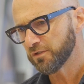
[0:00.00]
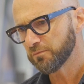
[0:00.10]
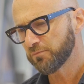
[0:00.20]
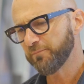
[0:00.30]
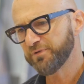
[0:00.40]

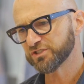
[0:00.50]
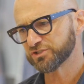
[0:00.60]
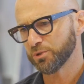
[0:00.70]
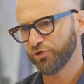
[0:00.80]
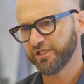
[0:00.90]
my
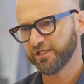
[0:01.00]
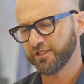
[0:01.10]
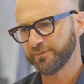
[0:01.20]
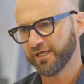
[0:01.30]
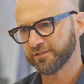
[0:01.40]
biggest learning
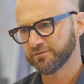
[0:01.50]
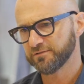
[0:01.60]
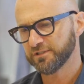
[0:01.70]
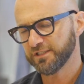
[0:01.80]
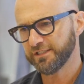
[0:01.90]
in
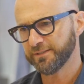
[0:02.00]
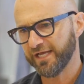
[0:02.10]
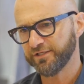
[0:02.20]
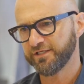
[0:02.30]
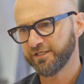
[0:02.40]

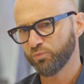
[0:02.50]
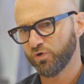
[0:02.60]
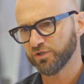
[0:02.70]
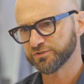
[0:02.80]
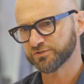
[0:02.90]
that year
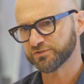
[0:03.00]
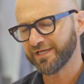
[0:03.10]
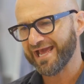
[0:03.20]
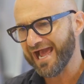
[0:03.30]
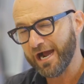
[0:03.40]

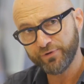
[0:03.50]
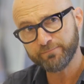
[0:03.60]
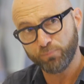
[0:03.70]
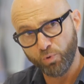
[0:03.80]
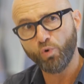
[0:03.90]
was how
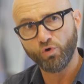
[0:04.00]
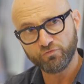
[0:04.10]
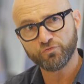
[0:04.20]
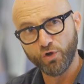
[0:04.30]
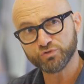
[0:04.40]

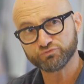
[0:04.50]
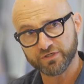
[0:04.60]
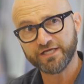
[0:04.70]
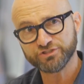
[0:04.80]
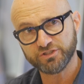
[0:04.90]
important those
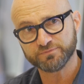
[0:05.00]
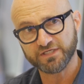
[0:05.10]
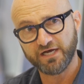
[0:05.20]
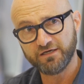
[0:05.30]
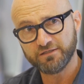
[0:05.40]
relationships
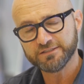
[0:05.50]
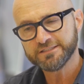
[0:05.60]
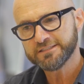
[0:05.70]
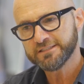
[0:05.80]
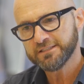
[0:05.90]
are
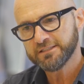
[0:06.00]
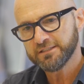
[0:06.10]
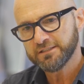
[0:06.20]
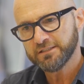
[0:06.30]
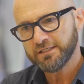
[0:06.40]

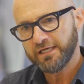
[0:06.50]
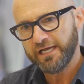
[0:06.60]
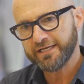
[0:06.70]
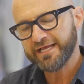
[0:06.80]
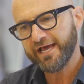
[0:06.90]

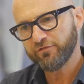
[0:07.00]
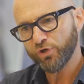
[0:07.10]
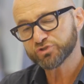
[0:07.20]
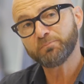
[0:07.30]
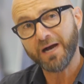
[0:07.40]
and how
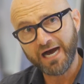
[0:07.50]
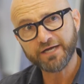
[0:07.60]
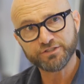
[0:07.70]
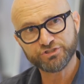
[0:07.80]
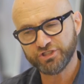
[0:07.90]
those
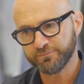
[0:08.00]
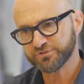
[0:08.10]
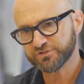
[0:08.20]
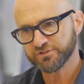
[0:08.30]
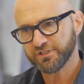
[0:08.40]

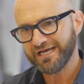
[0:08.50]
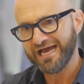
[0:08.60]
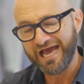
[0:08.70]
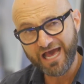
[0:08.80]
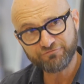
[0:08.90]
partnerships
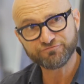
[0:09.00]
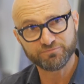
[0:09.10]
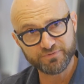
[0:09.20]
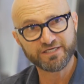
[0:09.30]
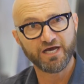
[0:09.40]
have to
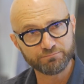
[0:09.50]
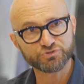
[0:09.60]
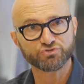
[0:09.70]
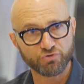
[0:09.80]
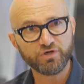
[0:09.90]
become
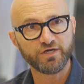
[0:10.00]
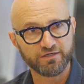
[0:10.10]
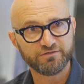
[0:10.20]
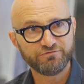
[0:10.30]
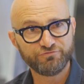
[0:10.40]

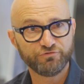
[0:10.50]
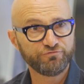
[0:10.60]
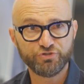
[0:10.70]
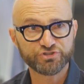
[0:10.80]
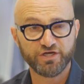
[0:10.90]
stronger for the
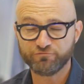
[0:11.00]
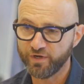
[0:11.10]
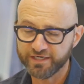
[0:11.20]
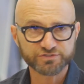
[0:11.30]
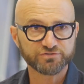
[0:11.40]
future. If
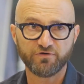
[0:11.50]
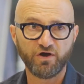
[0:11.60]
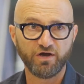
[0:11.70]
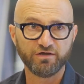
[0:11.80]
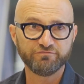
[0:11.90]
we're going to
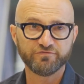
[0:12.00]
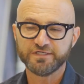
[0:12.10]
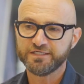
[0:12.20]
survive,